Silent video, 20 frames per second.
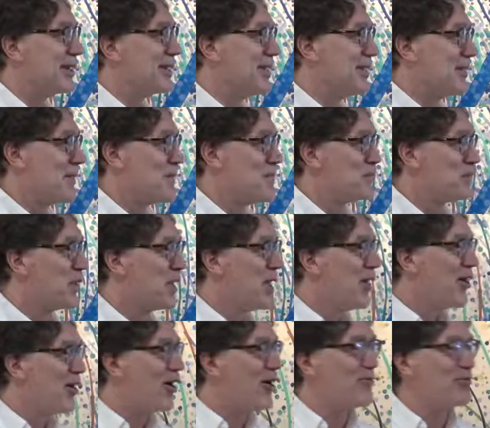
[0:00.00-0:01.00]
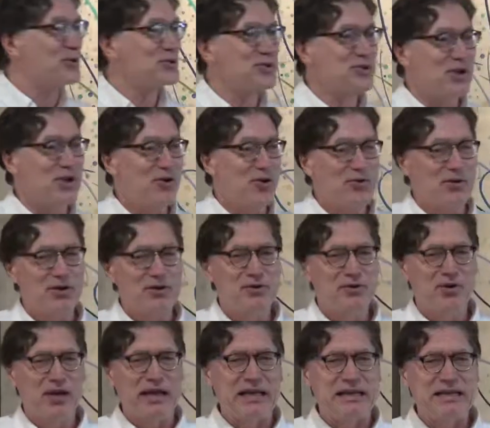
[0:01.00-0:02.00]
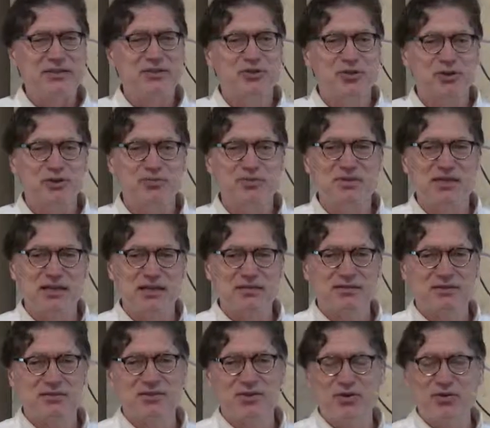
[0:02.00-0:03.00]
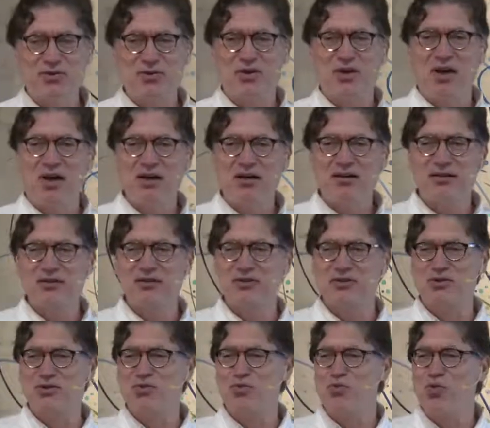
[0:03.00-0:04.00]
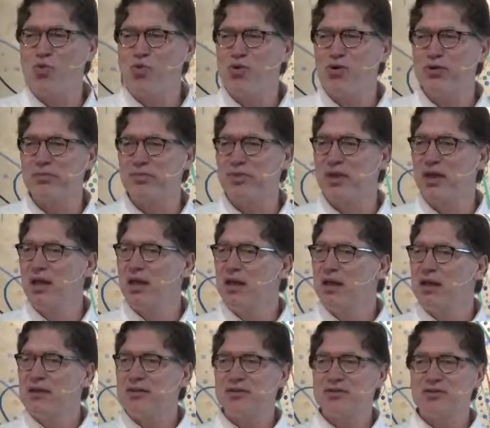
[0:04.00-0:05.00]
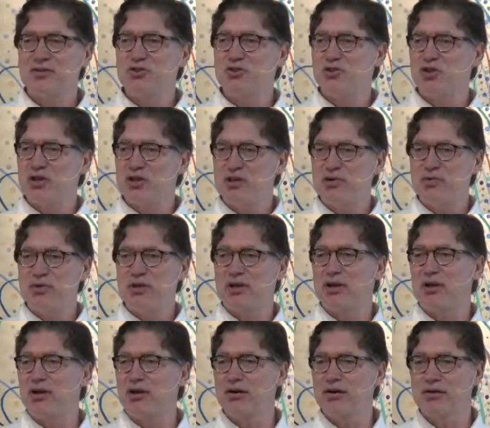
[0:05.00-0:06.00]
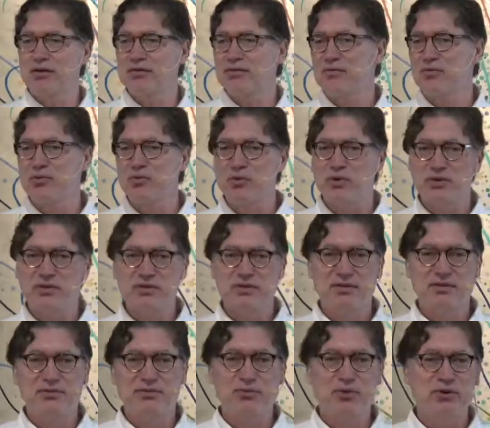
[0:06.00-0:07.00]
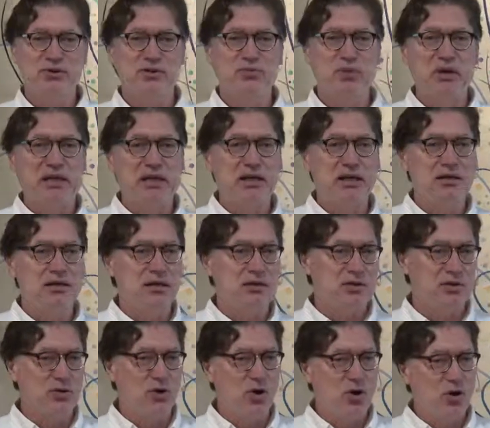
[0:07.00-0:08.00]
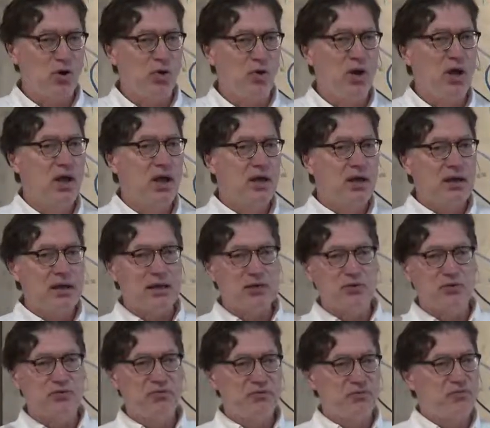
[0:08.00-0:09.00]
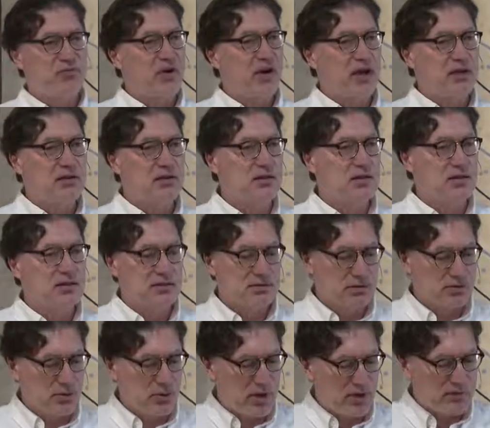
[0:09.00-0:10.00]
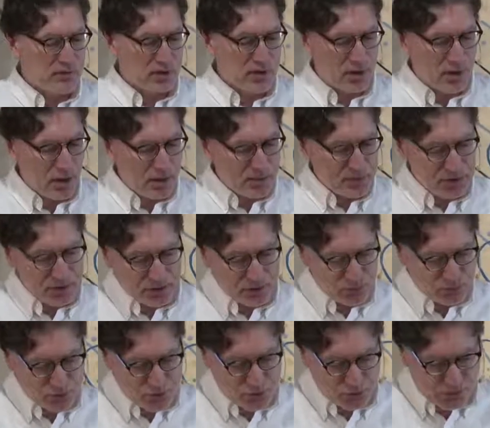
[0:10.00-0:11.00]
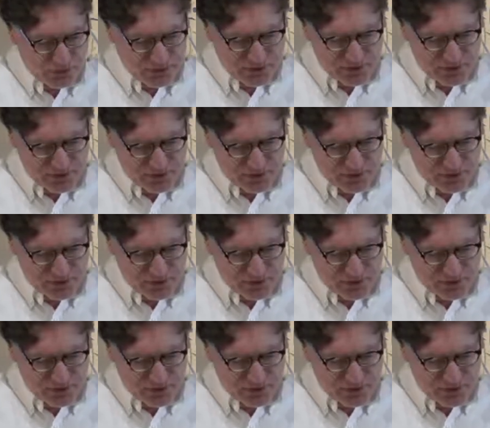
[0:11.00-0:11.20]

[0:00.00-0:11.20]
right? Almost all, under any circumstances. There's a hug, there's a warmth, there's a genuine care for one's being, and you go, and you find the things you have in common, and you enjoy